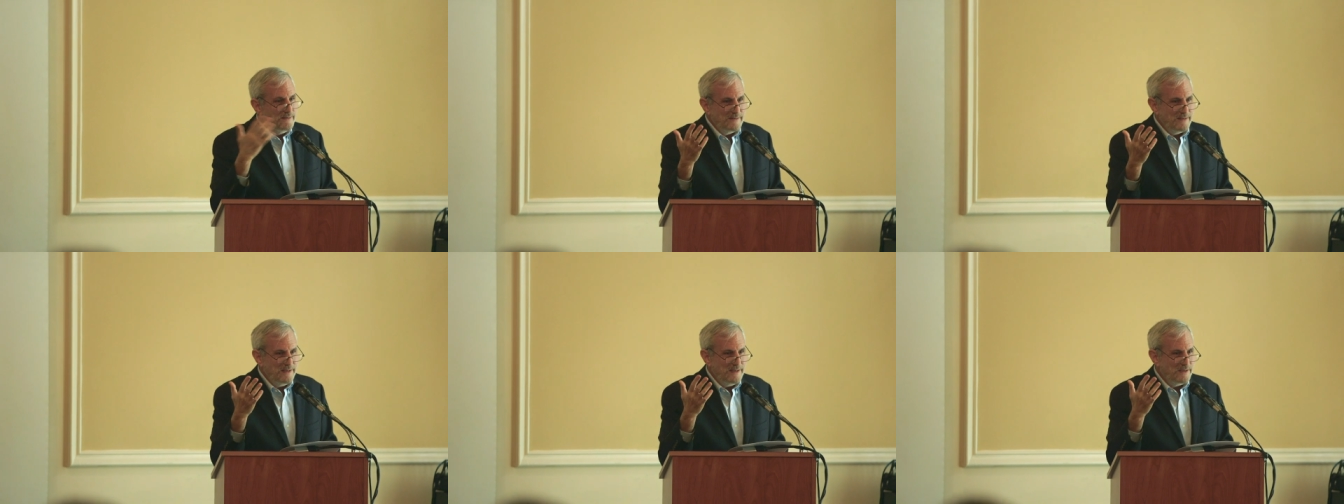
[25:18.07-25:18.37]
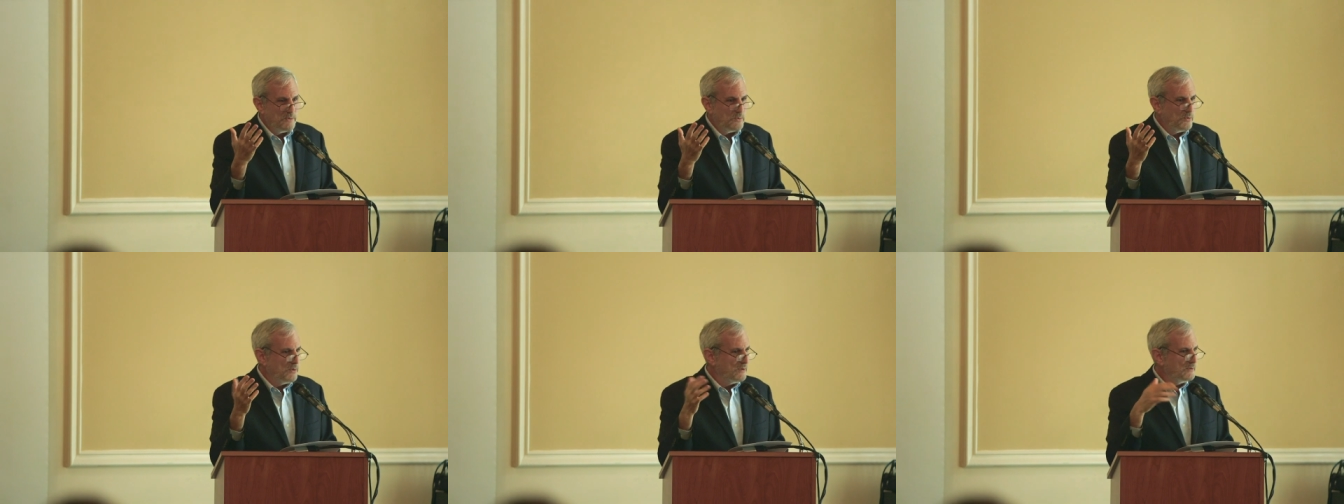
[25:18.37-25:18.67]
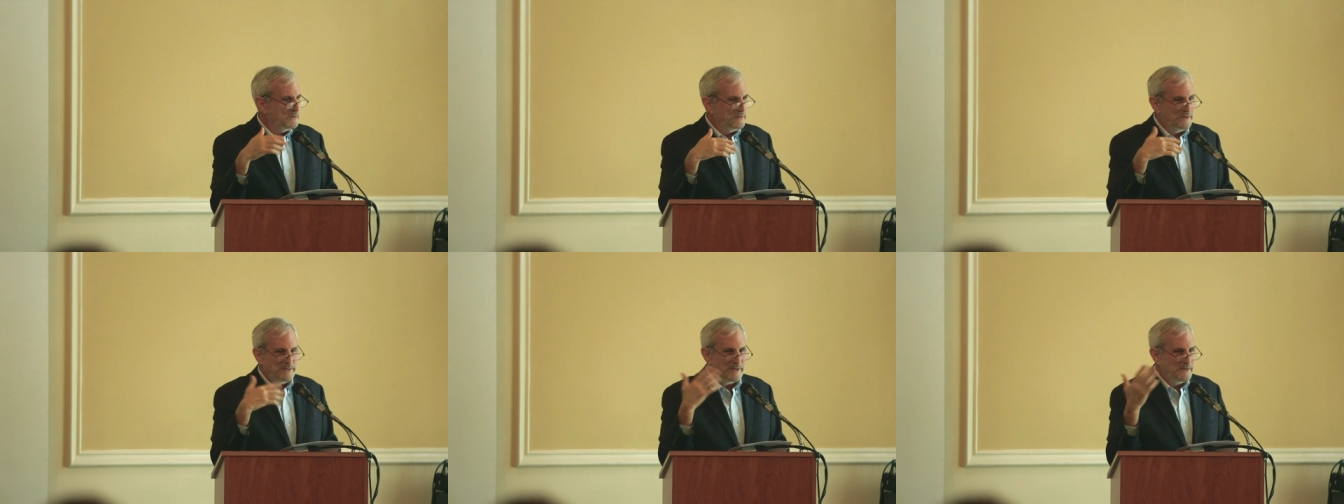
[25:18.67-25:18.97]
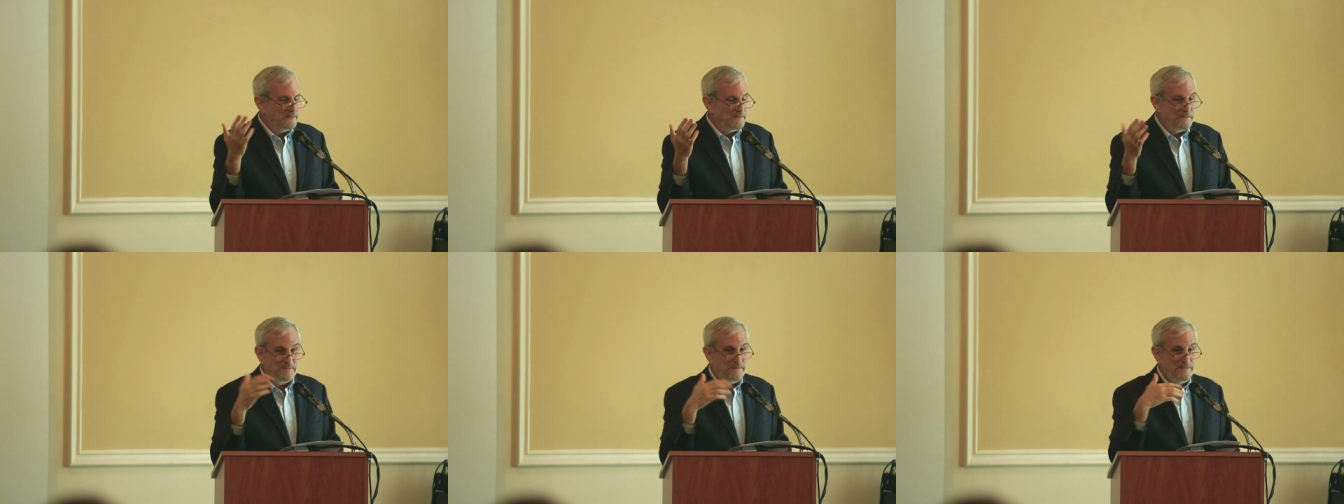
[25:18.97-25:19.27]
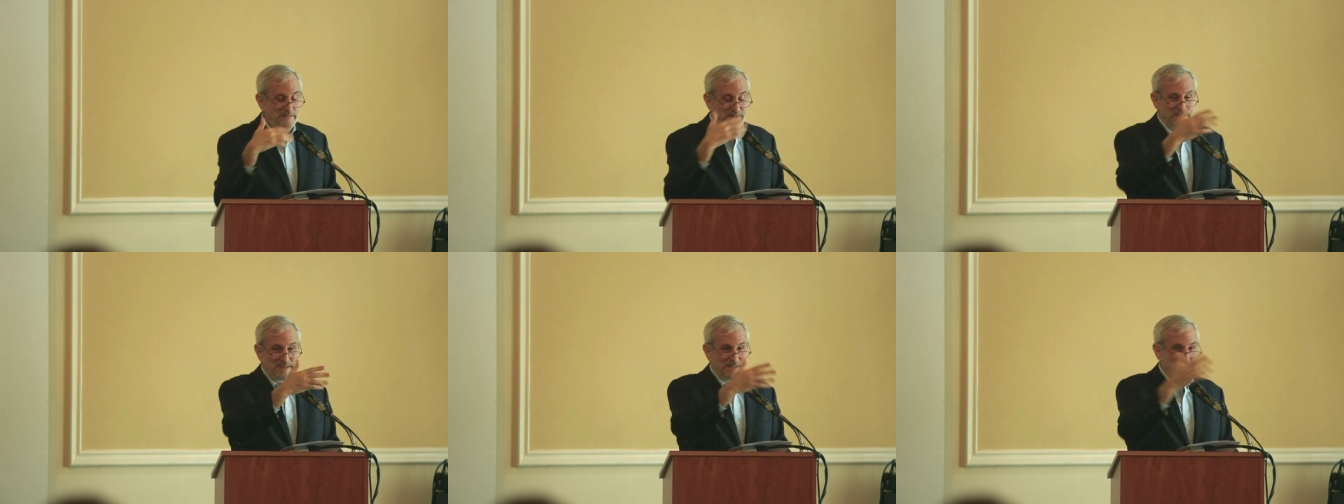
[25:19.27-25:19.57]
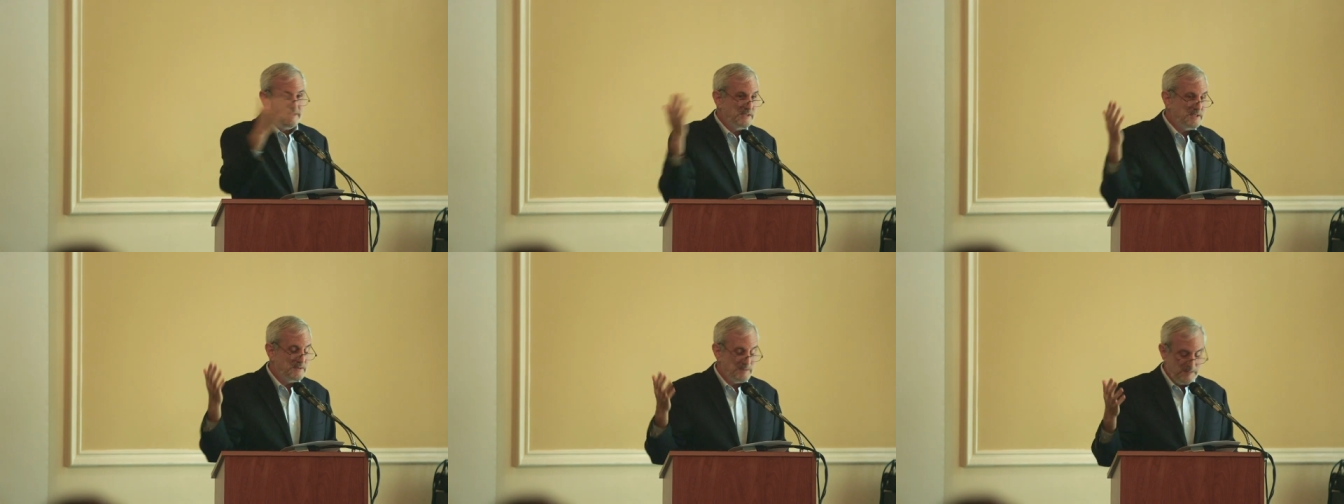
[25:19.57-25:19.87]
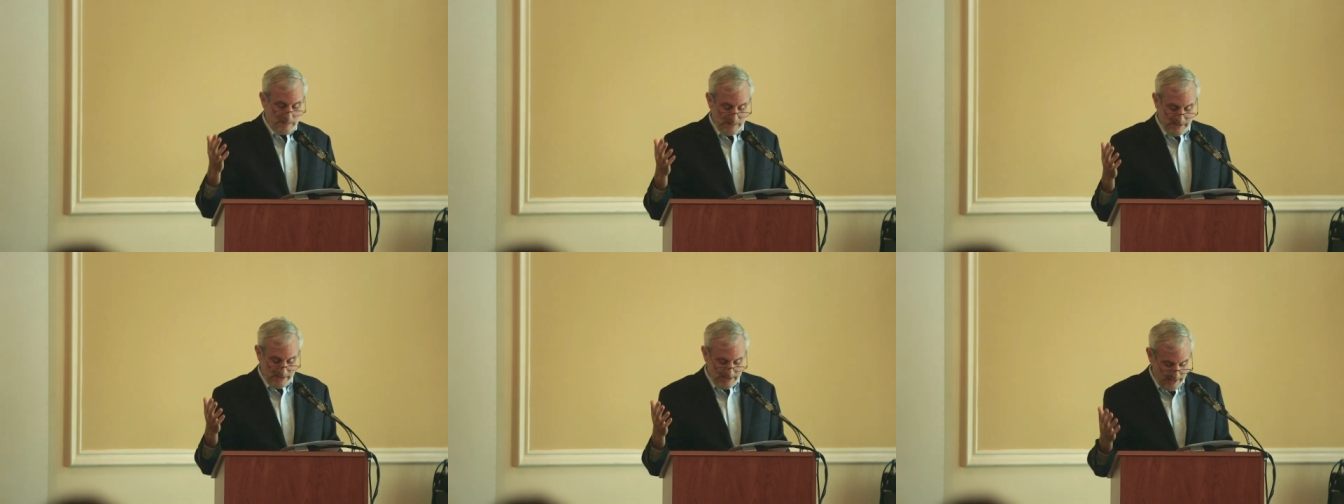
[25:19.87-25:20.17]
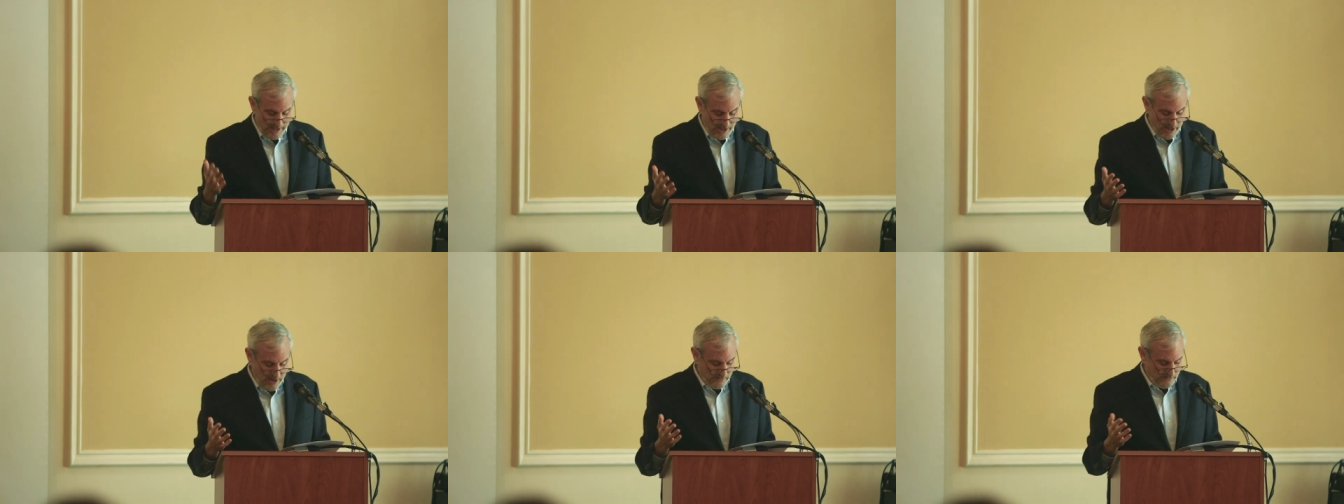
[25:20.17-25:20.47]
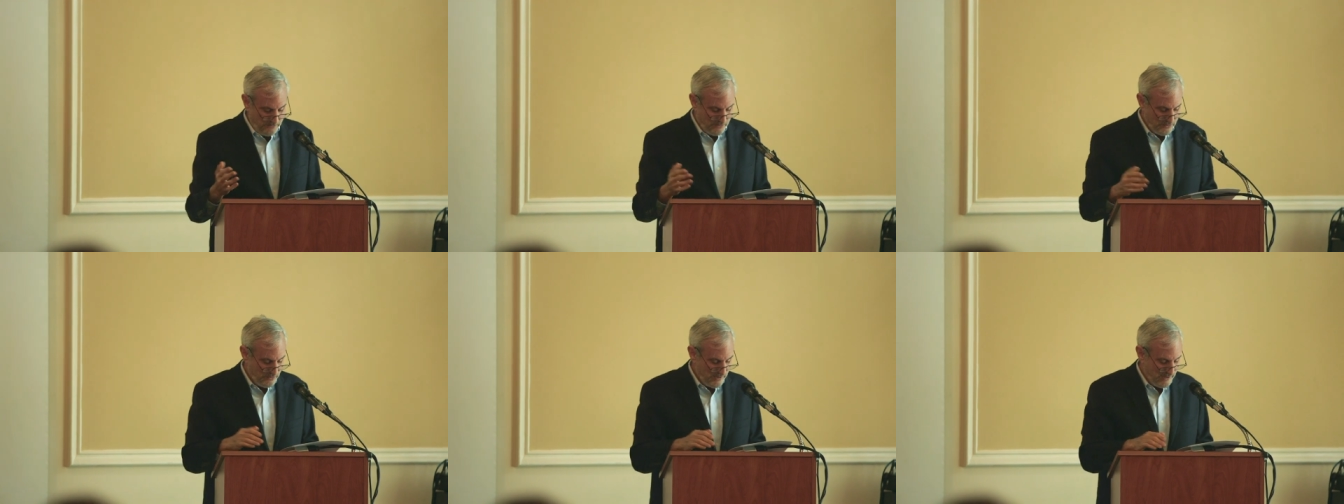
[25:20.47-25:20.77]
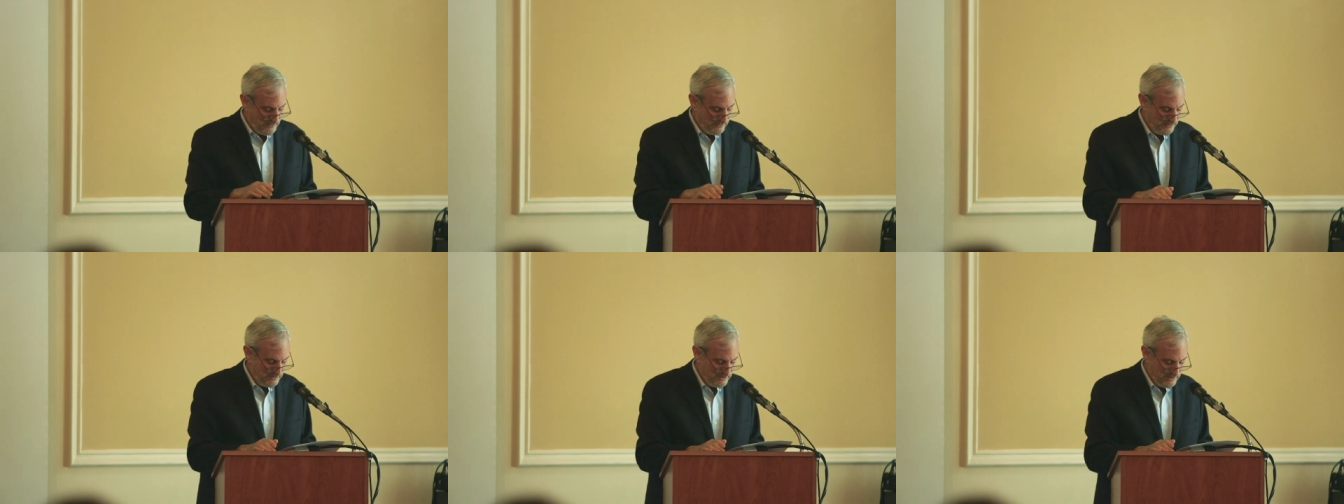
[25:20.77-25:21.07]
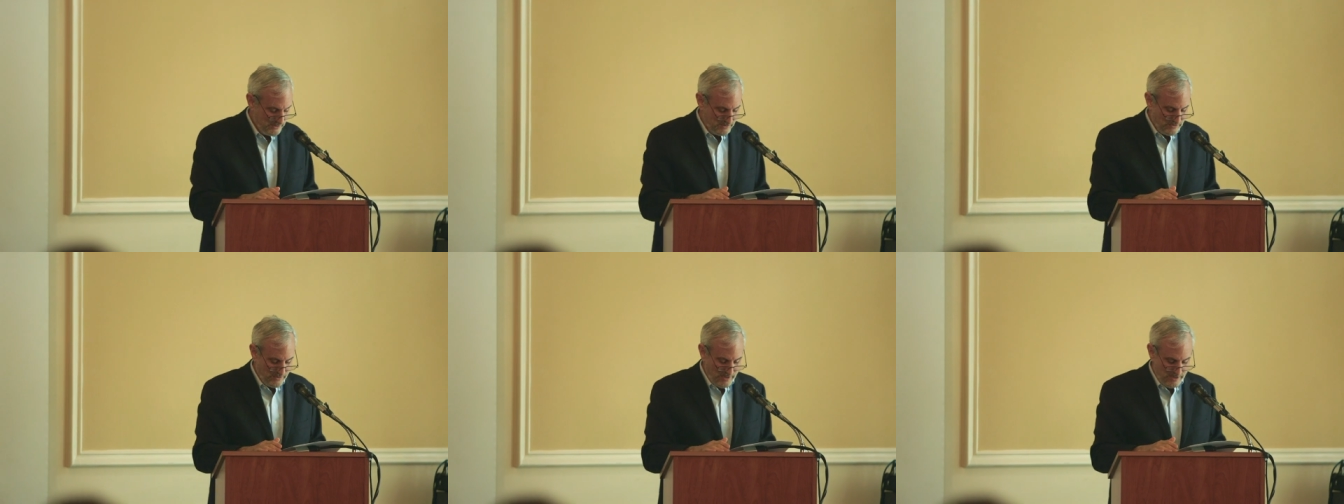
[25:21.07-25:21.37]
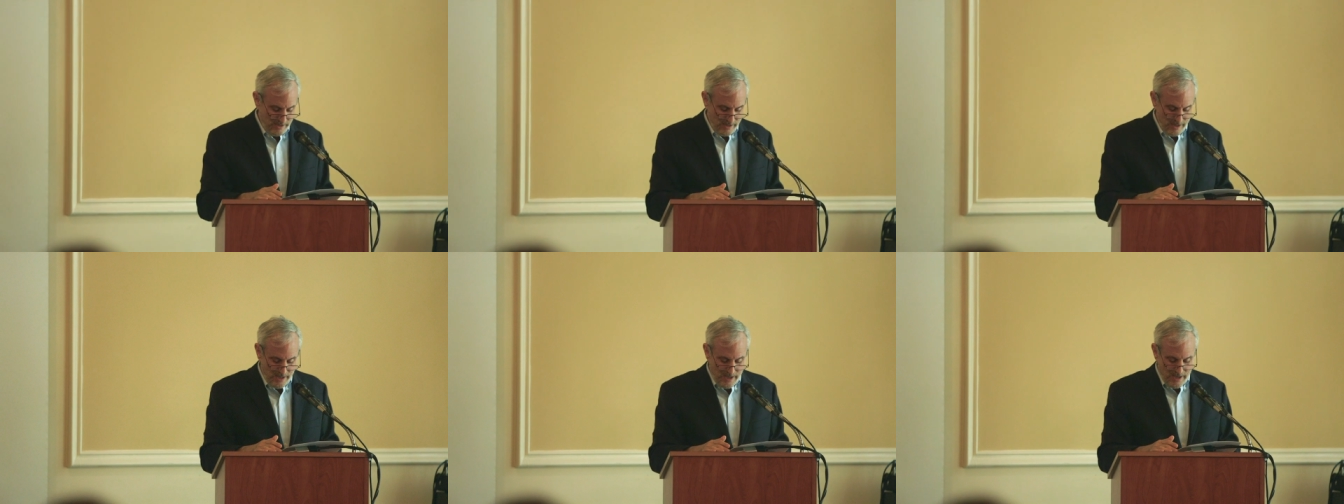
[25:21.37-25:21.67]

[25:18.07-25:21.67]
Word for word: in a world of the system's been set up for refugees, right?